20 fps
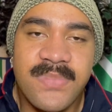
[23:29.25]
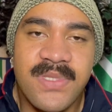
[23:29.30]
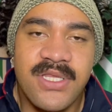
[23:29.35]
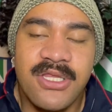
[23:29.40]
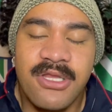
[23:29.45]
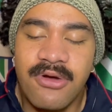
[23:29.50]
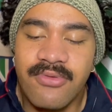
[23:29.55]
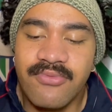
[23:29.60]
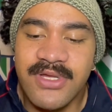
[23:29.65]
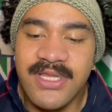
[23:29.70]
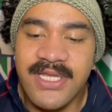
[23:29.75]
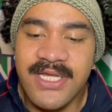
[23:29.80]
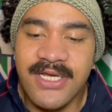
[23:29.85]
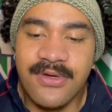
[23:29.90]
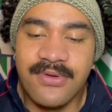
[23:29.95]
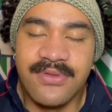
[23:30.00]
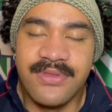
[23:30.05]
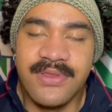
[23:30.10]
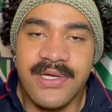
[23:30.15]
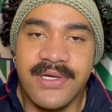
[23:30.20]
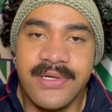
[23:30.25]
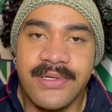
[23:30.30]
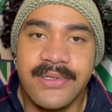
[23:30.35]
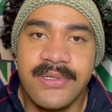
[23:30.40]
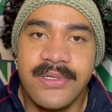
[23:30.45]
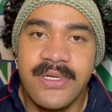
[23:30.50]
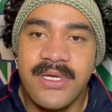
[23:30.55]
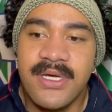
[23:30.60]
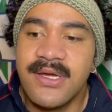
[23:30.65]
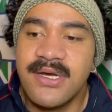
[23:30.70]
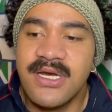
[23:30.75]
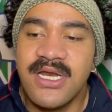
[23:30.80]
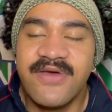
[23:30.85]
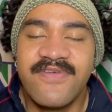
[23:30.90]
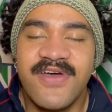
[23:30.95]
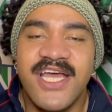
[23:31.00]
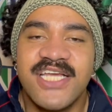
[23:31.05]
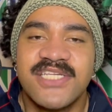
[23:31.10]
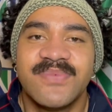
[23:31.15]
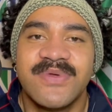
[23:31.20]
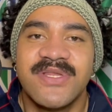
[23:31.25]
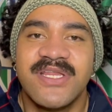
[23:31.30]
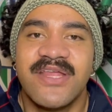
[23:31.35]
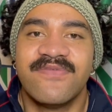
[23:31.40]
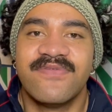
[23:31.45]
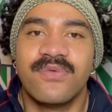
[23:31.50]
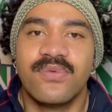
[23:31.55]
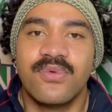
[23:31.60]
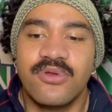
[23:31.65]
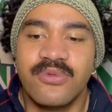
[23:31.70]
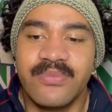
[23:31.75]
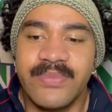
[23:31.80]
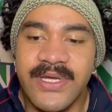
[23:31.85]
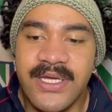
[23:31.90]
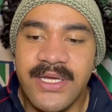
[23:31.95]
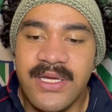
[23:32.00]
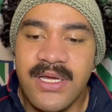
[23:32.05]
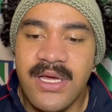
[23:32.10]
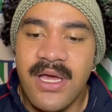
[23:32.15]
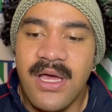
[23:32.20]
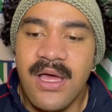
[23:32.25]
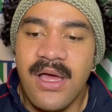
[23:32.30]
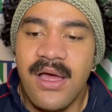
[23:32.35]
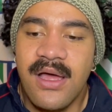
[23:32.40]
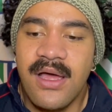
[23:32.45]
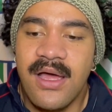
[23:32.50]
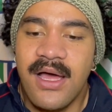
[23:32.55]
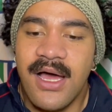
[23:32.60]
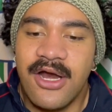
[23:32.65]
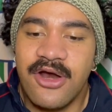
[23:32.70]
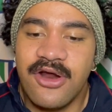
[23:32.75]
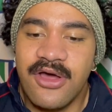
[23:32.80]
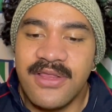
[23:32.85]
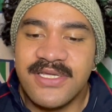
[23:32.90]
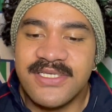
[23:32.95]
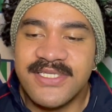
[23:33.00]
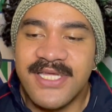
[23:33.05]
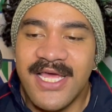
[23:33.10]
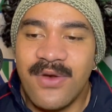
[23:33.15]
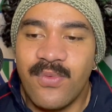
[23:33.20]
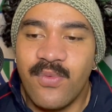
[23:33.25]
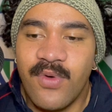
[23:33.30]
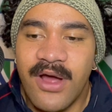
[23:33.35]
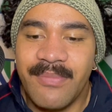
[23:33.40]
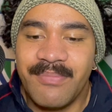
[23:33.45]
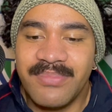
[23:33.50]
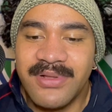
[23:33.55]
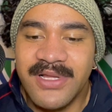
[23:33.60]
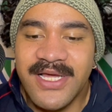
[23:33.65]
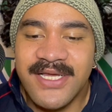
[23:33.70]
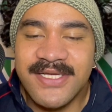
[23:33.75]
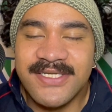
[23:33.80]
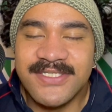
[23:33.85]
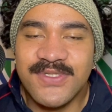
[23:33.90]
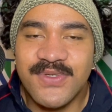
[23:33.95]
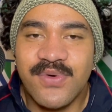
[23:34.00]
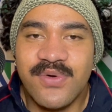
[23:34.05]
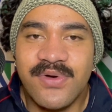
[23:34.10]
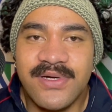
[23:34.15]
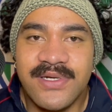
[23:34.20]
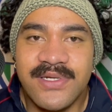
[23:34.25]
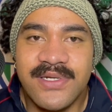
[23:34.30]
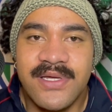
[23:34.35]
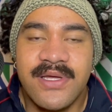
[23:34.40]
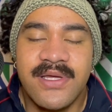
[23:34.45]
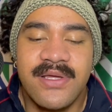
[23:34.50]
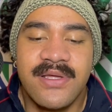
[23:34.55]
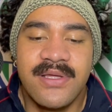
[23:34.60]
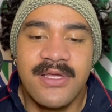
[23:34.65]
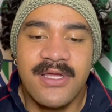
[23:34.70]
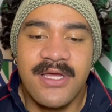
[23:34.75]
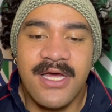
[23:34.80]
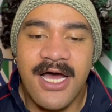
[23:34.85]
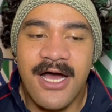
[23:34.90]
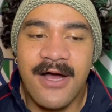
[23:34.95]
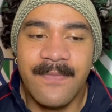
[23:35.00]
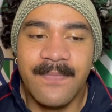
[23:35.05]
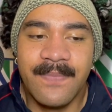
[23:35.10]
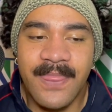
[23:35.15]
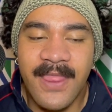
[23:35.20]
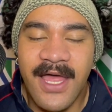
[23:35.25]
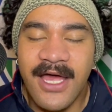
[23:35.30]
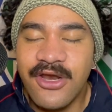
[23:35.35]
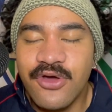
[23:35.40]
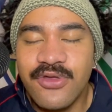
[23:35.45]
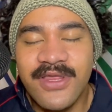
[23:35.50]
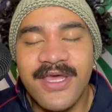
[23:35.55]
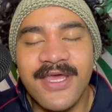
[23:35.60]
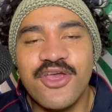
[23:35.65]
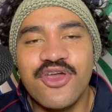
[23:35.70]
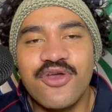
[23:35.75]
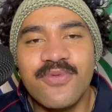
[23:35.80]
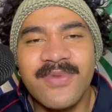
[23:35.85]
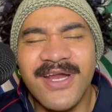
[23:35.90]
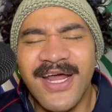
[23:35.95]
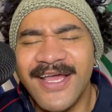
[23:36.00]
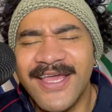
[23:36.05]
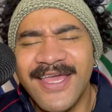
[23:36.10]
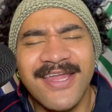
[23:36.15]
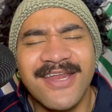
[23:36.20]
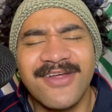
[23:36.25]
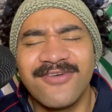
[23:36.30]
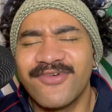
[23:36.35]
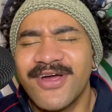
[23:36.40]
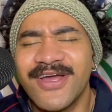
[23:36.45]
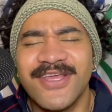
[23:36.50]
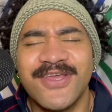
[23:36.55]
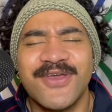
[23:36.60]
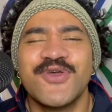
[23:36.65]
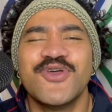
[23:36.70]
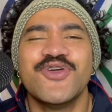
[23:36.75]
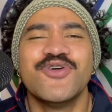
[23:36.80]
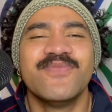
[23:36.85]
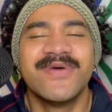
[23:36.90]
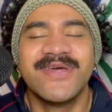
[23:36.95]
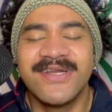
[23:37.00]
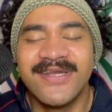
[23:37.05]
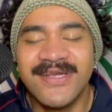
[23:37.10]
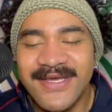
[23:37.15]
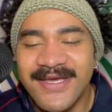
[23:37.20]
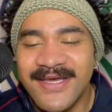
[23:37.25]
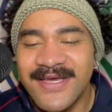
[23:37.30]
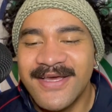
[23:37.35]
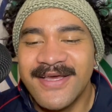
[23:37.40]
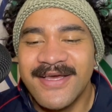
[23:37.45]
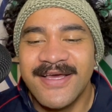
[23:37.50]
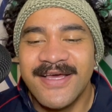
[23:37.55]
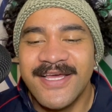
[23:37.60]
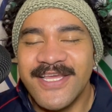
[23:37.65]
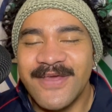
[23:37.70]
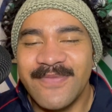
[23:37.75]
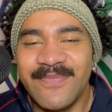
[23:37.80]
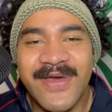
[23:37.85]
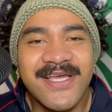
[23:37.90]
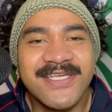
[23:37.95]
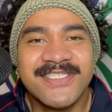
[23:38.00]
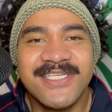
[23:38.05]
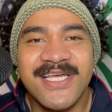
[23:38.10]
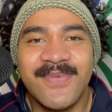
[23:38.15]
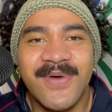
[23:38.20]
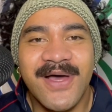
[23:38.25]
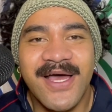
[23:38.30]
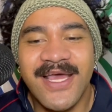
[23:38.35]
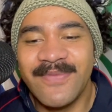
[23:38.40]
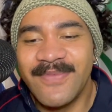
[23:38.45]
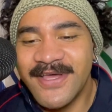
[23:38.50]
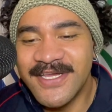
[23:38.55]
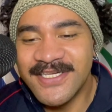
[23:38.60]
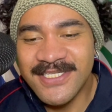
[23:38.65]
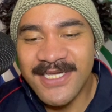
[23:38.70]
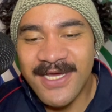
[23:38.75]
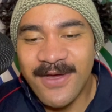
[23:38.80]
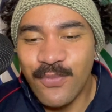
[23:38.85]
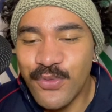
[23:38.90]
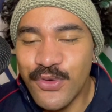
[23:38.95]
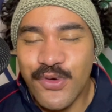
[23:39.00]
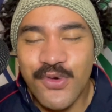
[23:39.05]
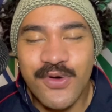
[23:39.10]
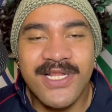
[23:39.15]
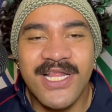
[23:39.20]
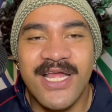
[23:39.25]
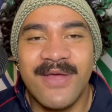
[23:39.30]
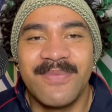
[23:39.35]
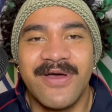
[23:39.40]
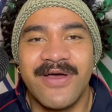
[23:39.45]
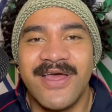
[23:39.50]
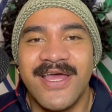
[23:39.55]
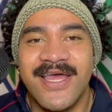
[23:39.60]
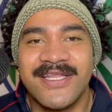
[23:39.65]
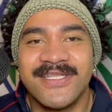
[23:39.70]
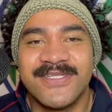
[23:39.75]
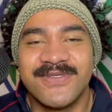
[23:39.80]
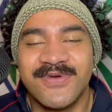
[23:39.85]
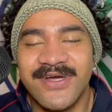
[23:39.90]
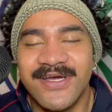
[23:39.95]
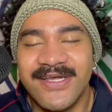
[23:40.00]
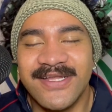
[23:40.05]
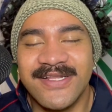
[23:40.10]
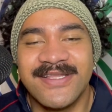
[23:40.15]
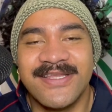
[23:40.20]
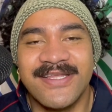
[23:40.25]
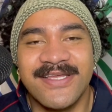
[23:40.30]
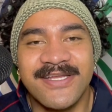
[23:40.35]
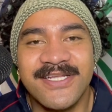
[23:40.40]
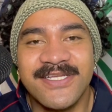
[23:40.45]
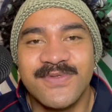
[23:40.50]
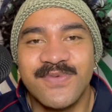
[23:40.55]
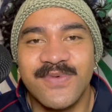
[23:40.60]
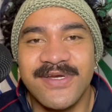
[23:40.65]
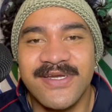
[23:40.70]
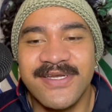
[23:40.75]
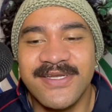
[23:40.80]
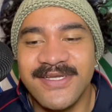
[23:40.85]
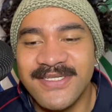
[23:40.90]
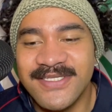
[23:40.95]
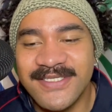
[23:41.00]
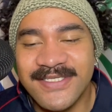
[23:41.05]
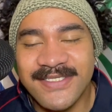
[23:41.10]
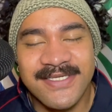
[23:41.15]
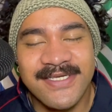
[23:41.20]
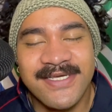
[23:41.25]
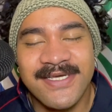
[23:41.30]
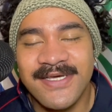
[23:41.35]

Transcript: not really a good thing. Never has been, never will be. I don't understand why players do it. I know they're human. I get it, right? You're human. You mess up, I mess up. We all clap our hands, right? It is what it is.